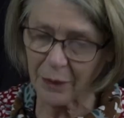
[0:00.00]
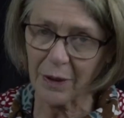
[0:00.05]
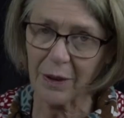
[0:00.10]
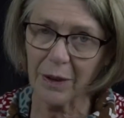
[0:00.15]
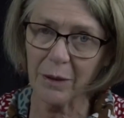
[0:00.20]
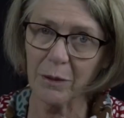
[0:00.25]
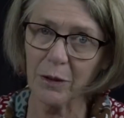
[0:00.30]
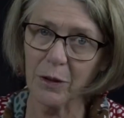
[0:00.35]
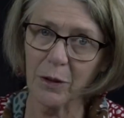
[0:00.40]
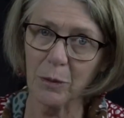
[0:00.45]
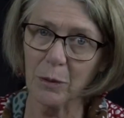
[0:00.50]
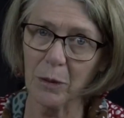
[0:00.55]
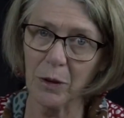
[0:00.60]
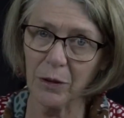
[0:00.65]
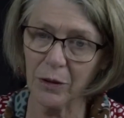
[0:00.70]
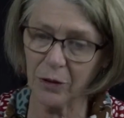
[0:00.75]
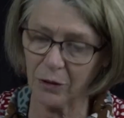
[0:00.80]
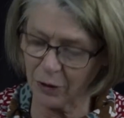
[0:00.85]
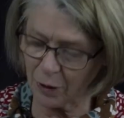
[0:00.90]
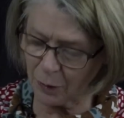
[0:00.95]
It was
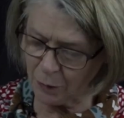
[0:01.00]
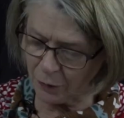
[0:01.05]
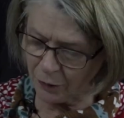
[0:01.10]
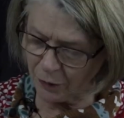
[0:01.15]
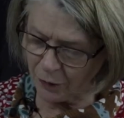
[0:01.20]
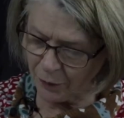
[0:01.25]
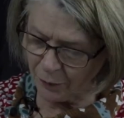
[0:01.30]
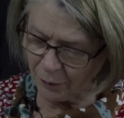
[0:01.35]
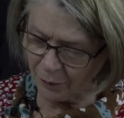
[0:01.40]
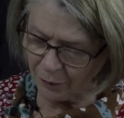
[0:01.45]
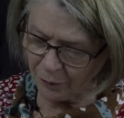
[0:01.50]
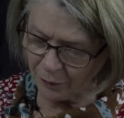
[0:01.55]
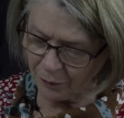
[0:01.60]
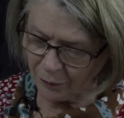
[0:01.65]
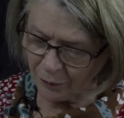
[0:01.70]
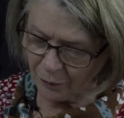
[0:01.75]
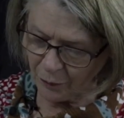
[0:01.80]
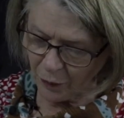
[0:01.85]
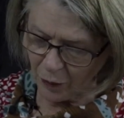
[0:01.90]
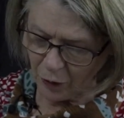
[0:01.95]
most troublesome.
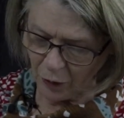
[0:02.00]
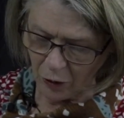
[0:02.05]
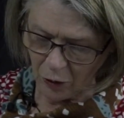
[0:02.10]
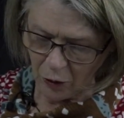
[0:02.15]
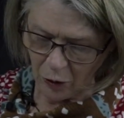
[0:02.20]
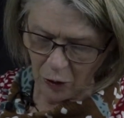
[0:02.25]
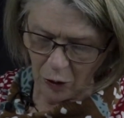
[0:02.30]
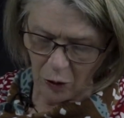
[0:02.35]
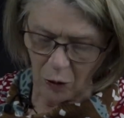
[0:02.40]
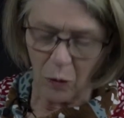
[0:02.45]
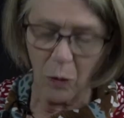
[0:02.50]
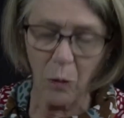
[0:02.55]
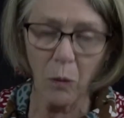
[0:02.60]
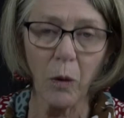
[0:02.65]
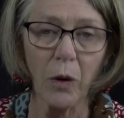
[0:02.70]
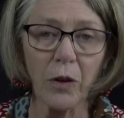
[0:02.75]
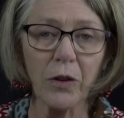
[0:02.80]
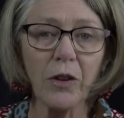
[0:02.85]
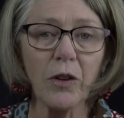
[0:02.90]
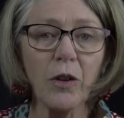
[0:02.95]

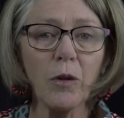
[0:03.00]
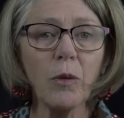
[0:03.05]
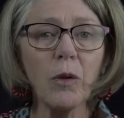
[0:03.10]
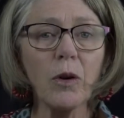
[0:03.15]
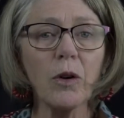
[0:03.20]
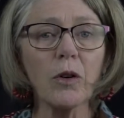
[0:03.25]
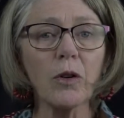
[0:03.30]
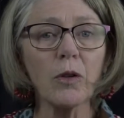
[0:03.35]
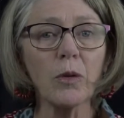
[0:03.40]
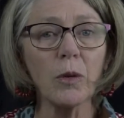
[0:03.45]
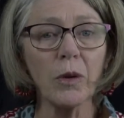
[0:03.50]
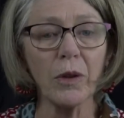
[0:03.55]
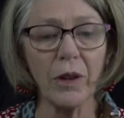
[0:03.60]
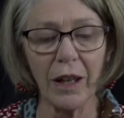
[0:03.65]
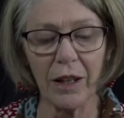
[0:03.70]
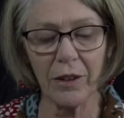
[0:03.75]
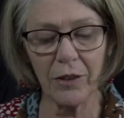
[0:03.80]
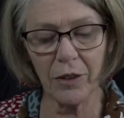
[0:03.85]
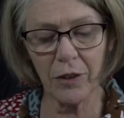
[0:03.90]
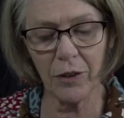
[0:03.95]
What in the world was they
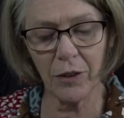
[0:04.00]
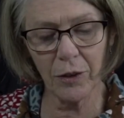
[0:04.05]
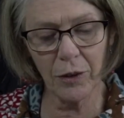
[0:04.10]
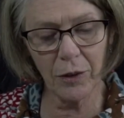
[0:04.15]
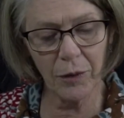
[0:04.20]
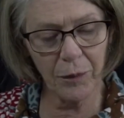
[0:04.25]
to do?